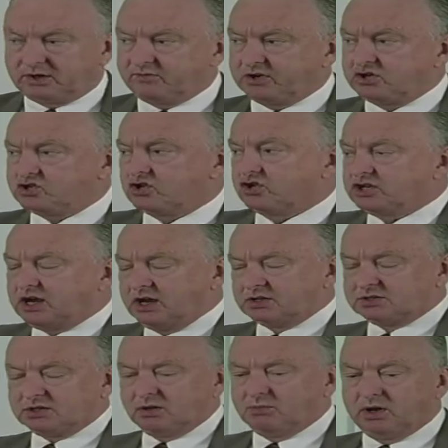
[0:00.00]
Every church has
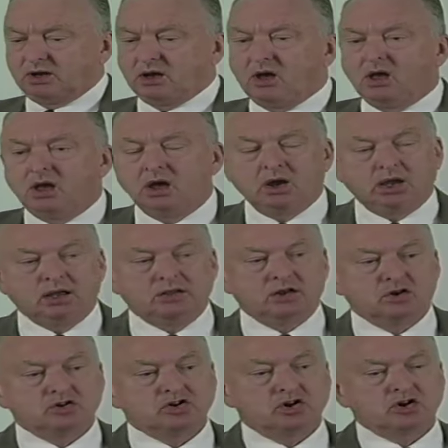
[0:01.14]
someone in
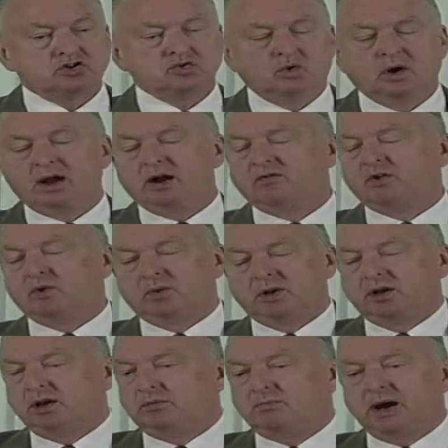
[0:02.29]
their church where everyone
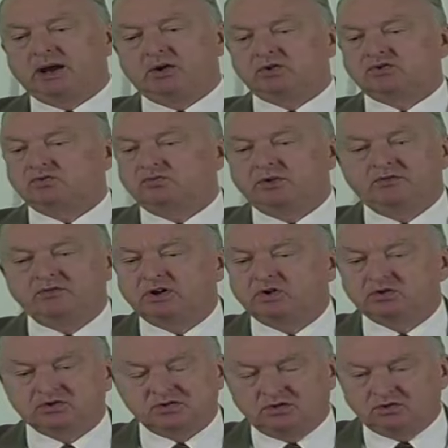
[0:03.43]
admires and
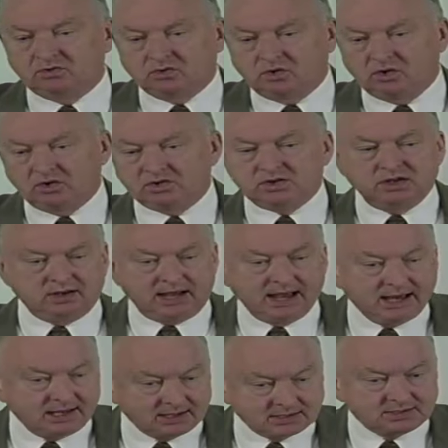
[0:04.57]
reveres and adores, and
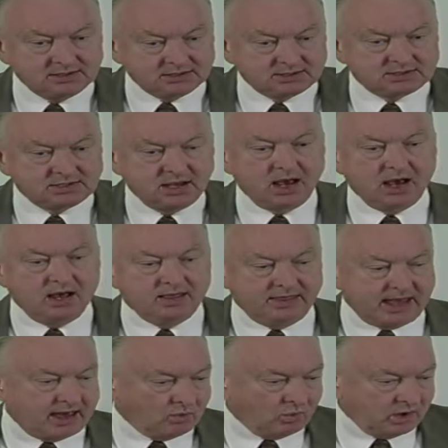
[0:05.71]
Alice is
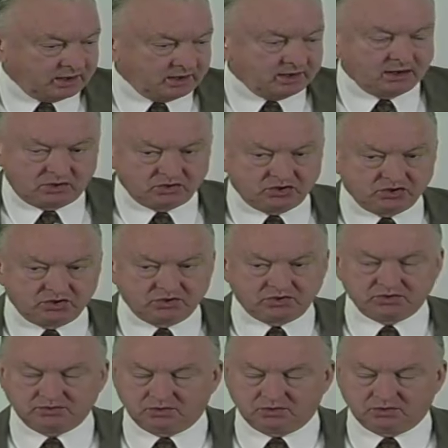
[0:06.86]
that one in our church.